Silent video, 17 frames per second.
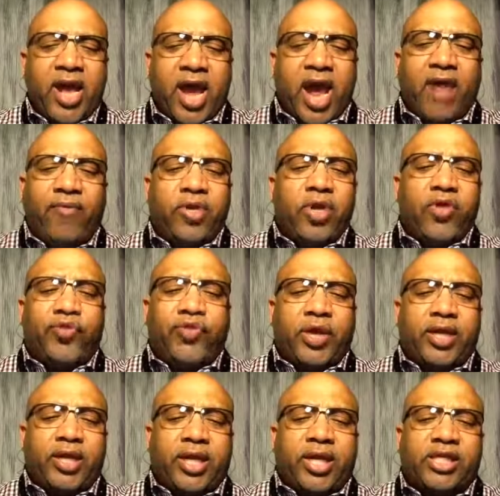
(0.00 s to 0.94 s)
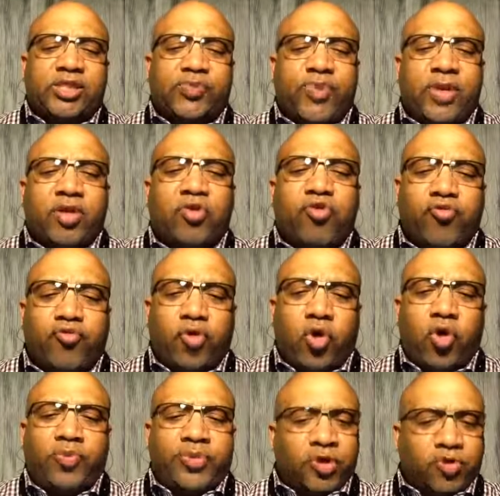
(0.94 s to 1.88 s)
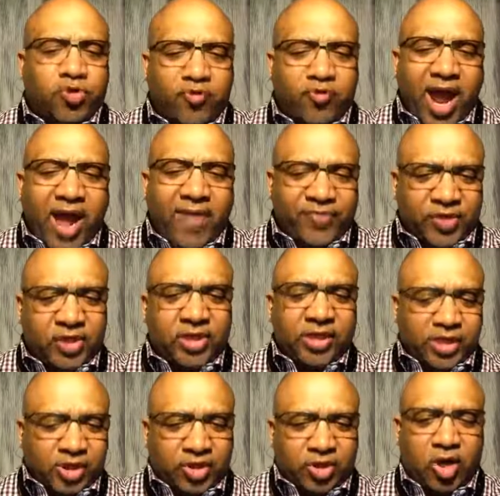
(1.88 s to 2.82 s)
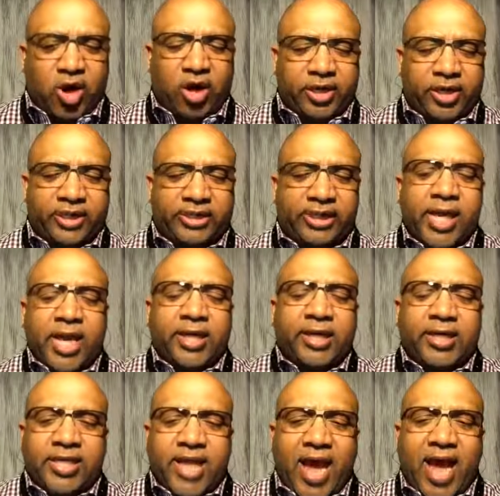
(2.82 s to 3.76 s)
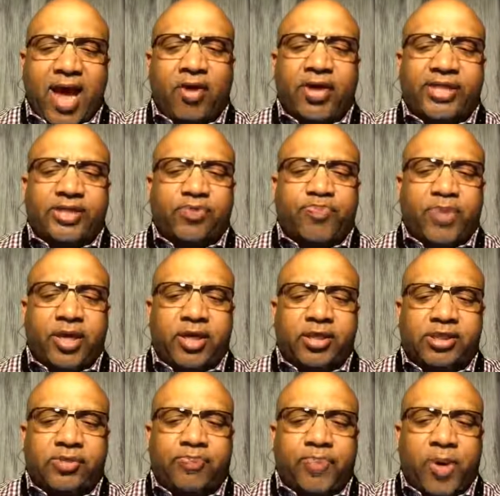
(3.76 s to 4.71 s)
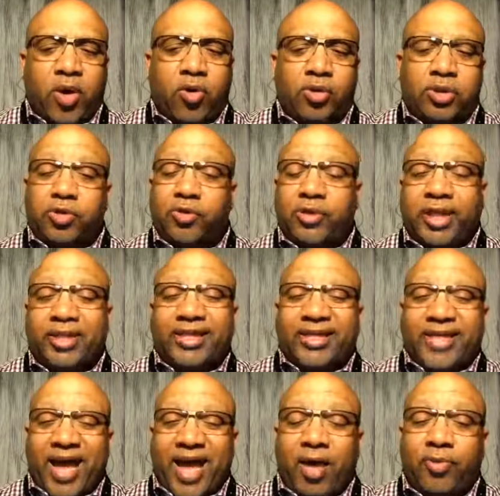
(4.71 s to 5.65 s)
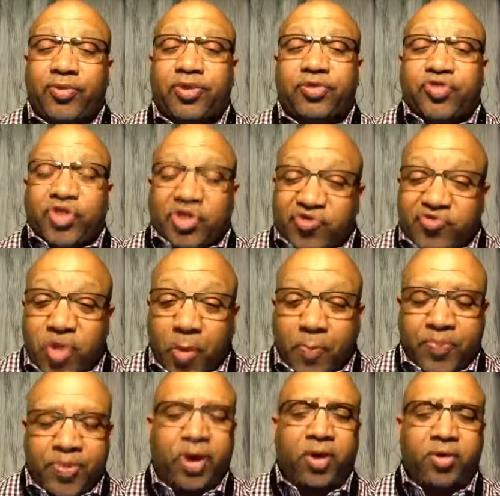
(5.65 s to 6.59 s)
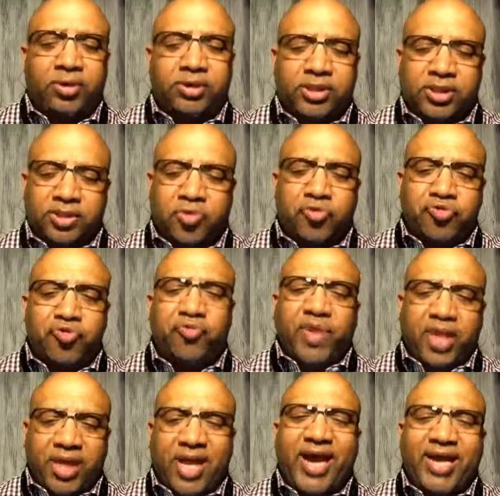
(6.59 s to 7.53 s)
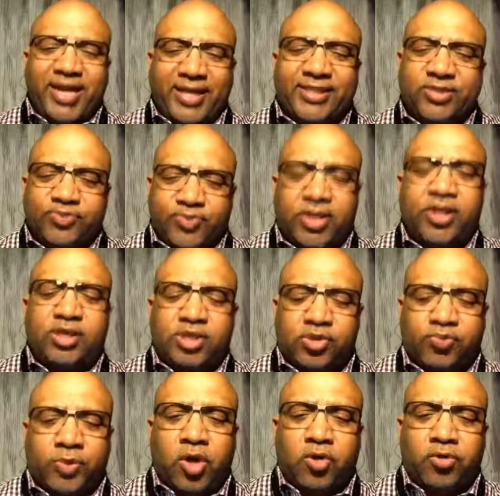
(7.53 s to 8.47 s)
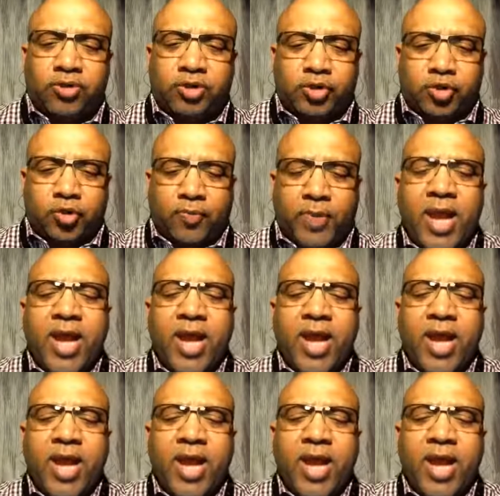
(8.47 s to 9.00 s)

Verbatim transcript: Everything that has been groped and grafted in darkness now has been exposed so that now the, the, the, person whom the light has been exposed to